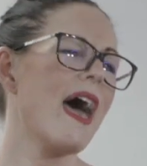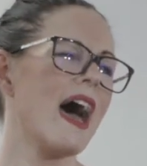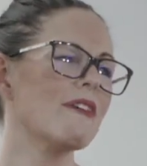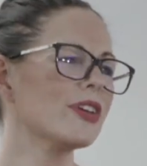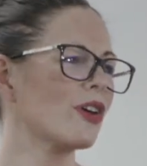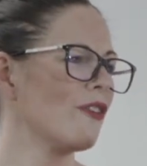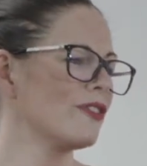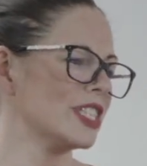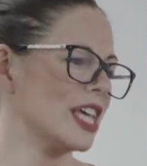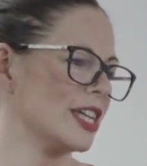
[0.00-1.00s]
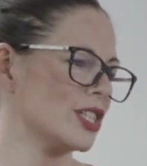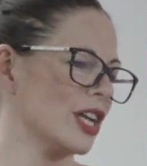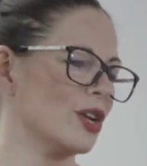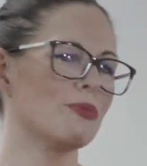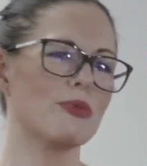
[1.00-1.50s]
Have the conversation
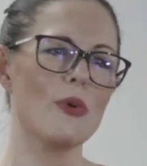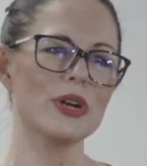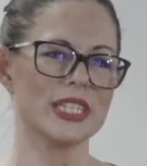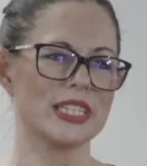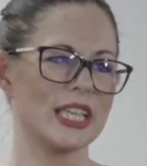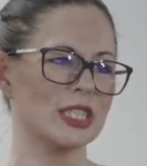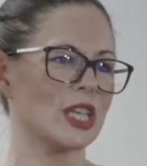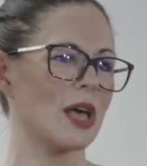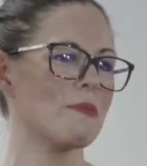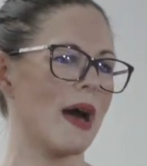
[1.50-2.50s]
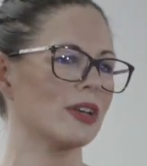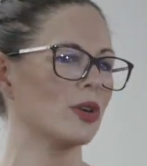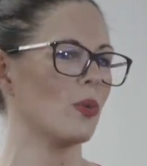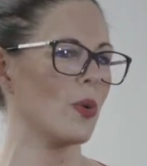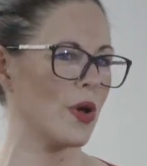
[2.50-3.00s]
in a broader sense among
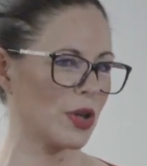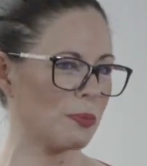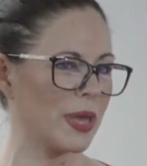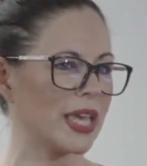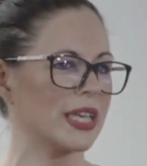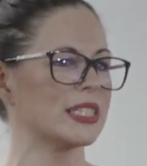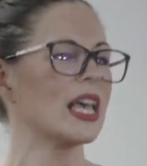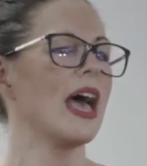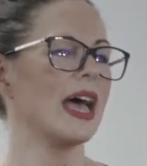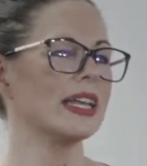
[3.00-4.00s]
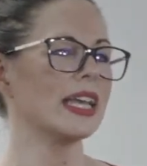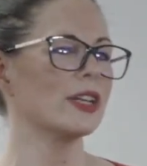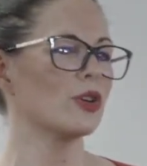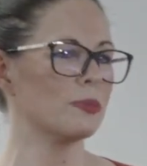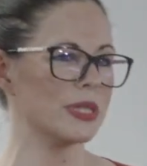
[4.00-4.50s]
your work peers and
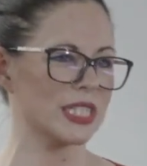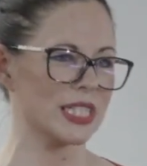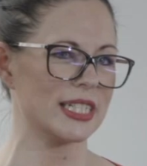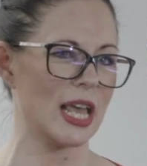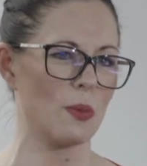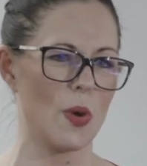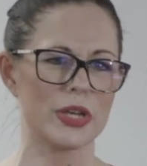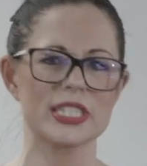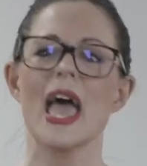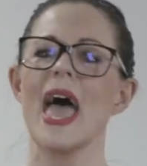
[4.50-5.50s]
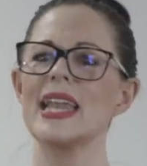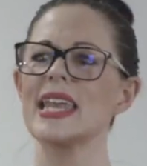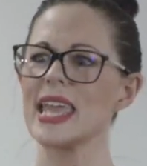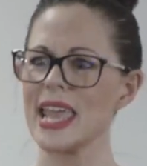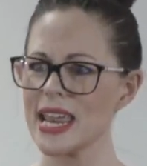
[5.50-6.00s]
in your business networks and
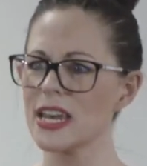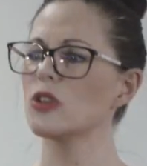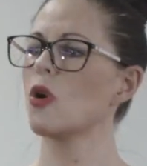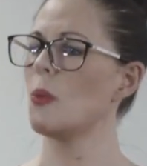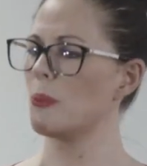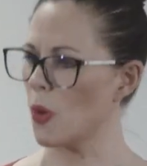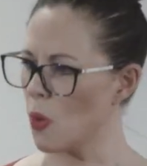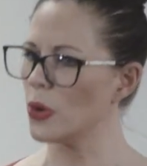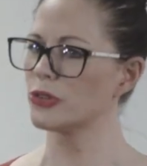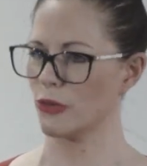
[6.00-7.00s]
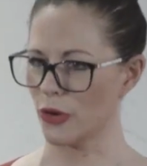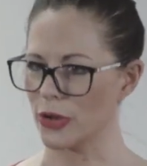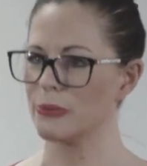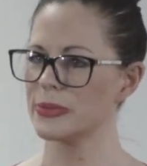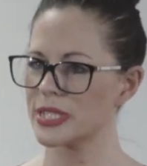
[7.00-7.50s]
in your
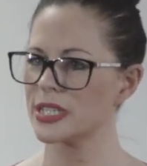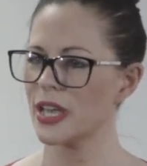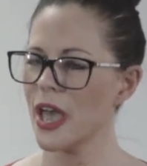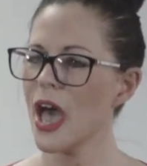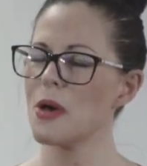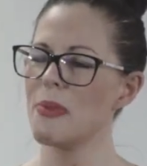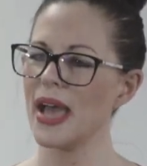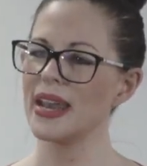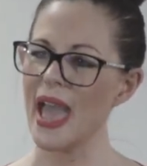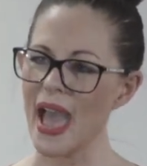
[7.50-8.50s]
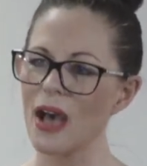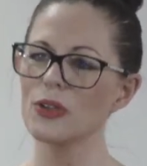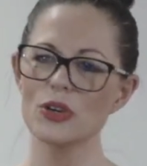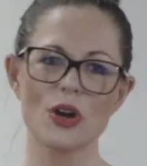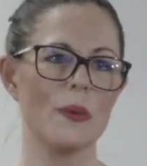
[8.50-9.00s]
boardrooms about how
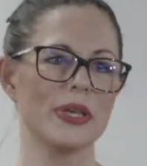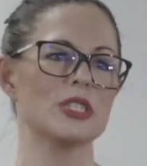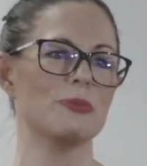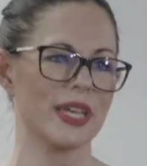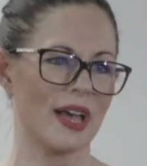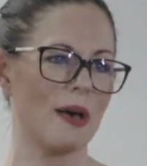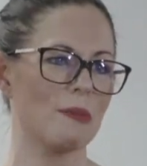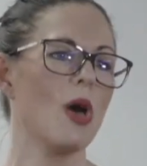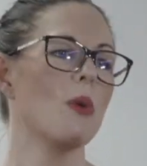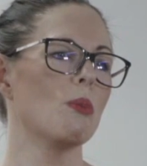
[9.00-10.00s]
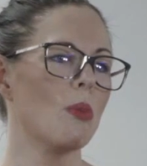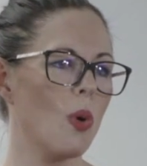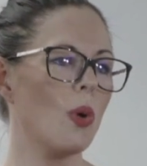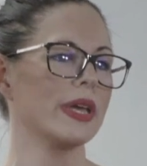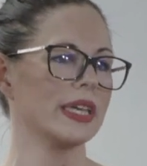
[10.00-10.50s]
you're going to become
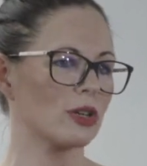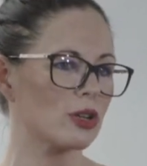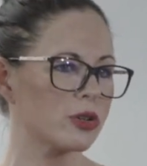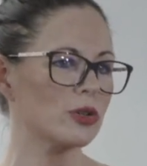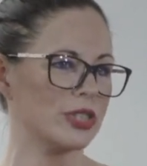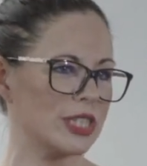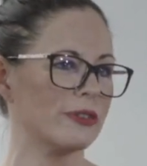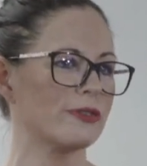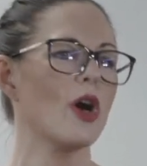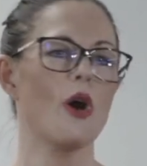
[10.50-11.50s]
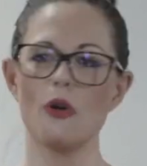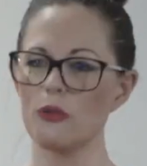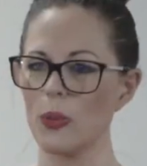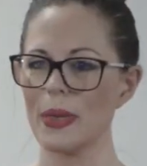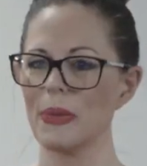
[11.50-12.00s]
more inclusive of
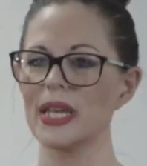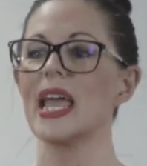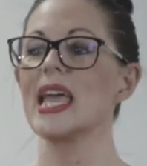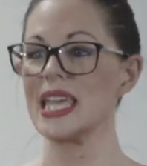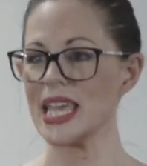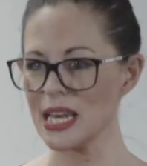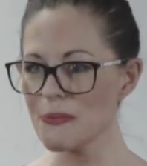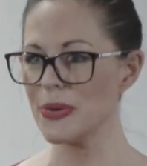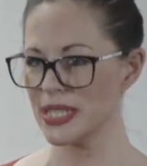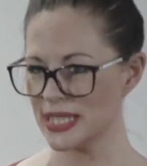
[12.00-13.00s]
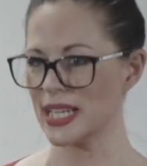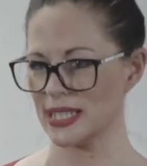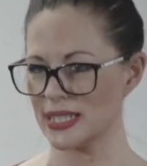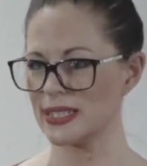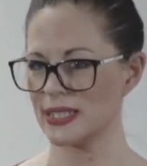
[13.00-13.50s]
women in
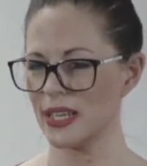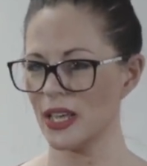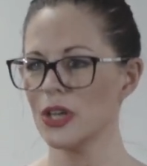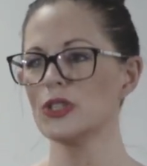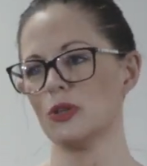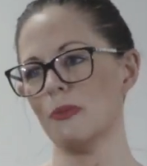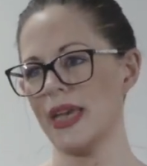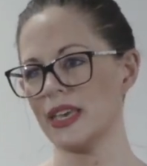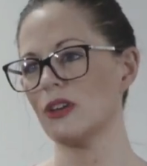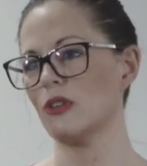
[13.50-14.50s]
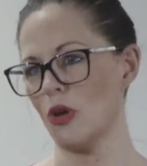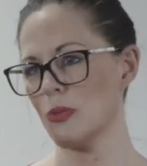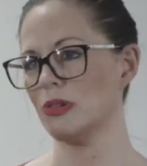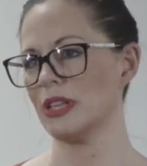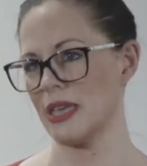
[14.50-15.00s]
business to make a
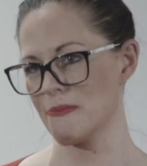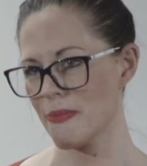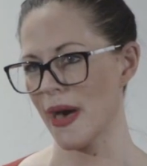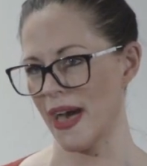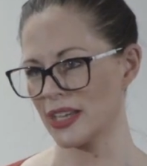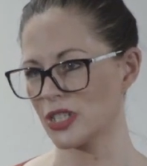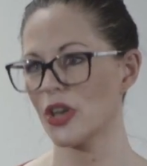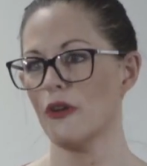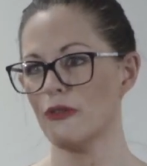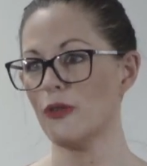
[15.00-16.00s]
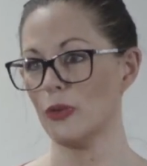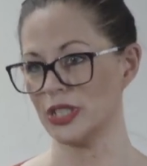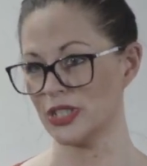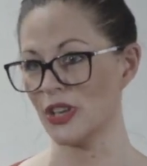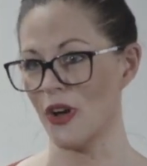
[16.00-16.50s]
global impact for
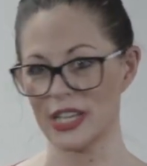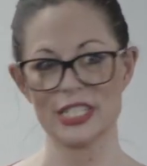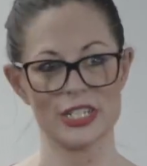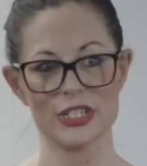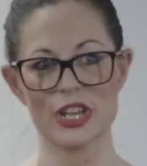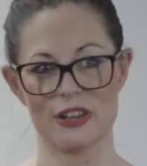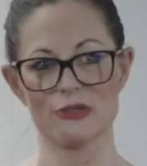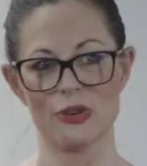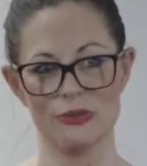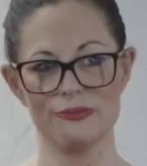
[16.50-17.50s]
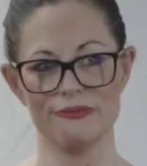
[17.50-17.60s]
society in general.